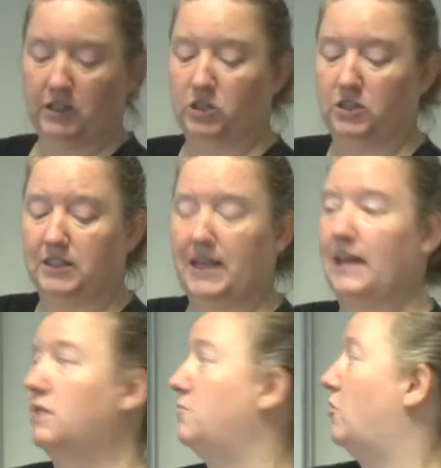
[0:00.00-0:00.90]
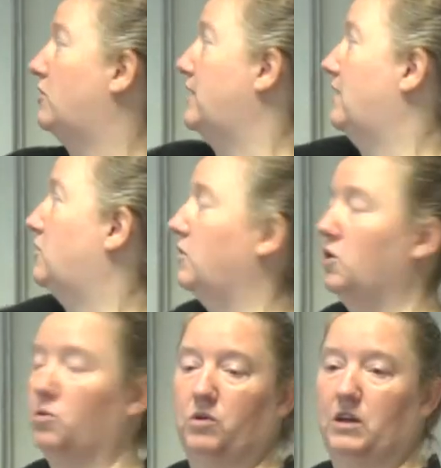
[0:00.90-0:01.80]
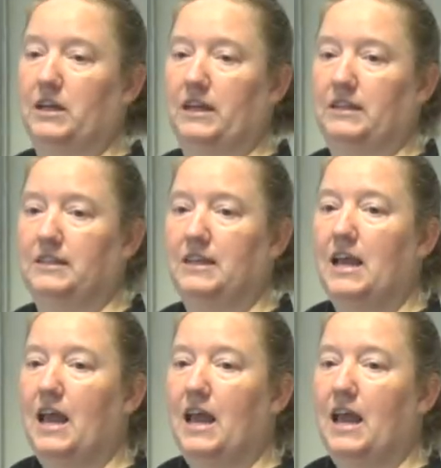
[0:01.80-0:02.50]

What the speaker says: I just get them all down so I know what it is.